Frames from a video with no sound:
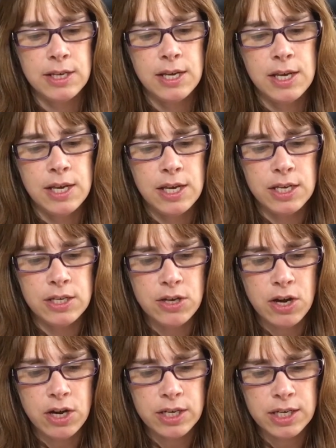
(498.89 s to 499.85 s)
Young
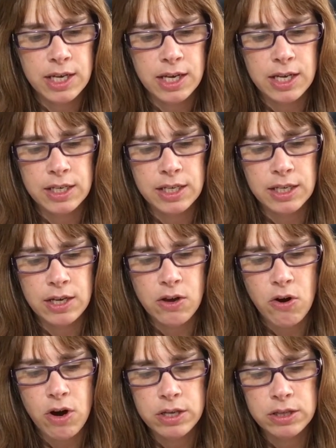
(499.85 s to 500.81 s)
can
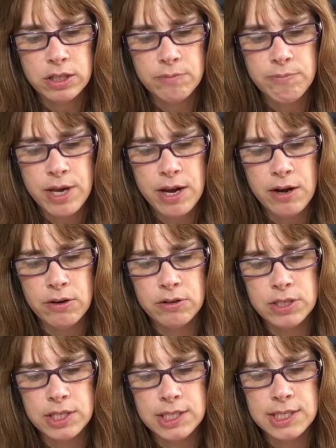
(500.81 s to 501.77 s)
hardly bear to
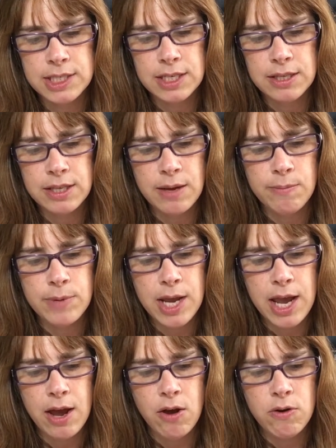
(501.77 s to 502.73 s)
see them now,
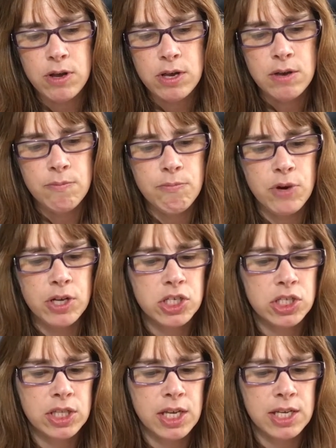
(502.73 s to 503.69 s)
much
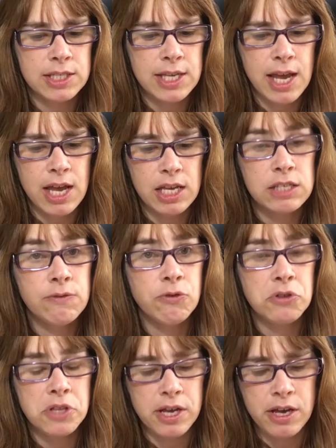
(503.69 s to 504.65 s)
less ask for their
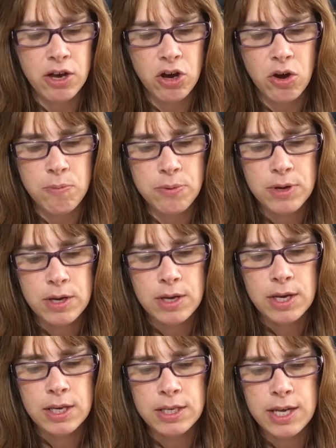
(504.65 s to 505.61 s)
help.
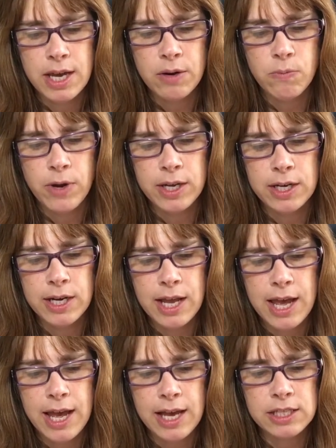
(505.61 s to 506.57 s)
Yet when an
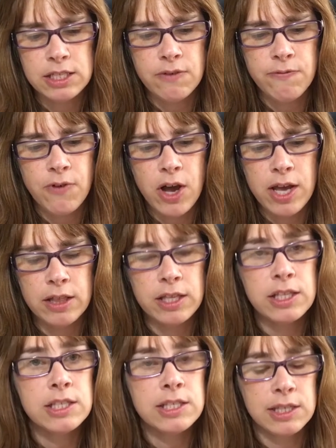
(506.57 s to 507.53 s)
act of violence
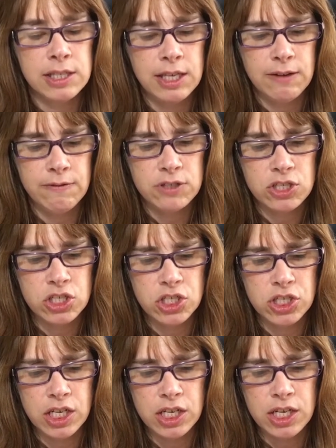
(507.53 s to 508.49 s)
leaves Jin
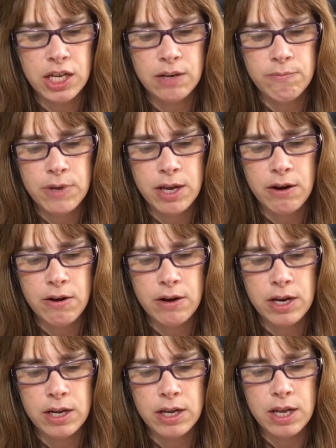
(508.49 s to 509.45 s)
and Mary
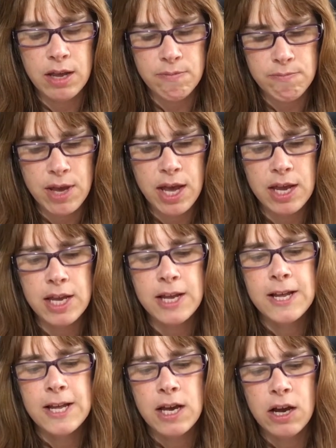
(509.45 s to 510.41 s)
and May
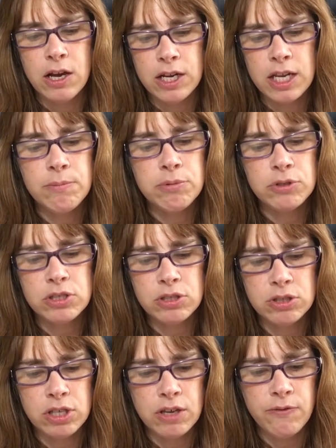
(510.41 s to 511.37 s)
unable to live
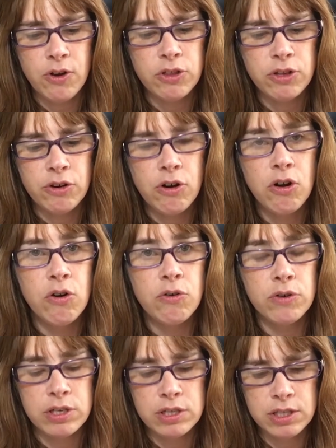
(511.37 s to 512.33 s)
on their own, the
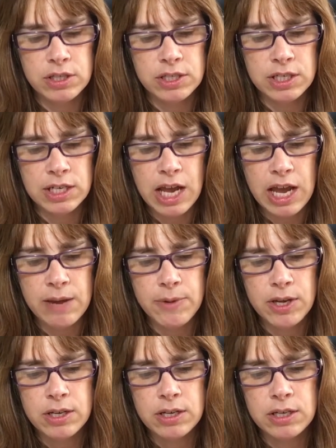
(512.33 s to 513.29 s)
dynamic
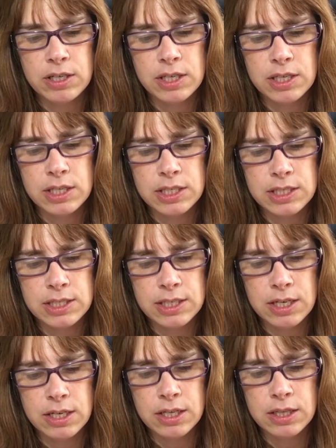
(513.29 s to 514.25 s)

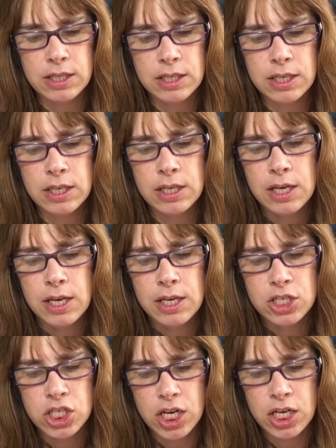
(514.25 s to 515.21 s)
suddenly
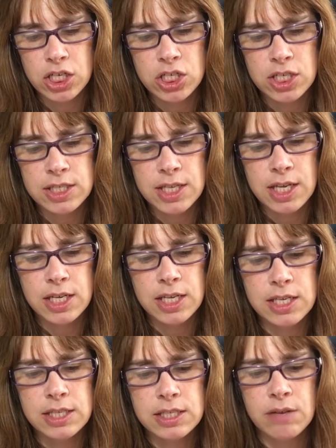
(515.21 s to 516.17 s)
changes and he's
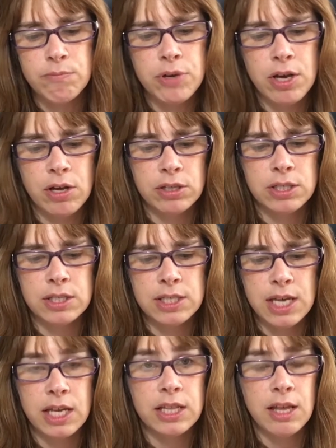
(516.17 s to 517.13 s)
compelled to take
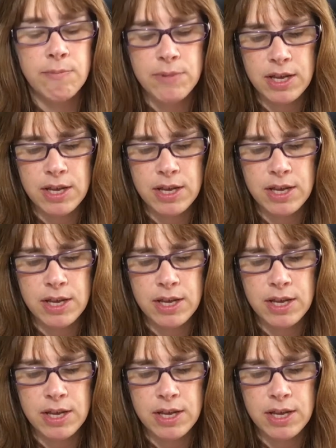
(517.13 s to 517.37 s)
them in.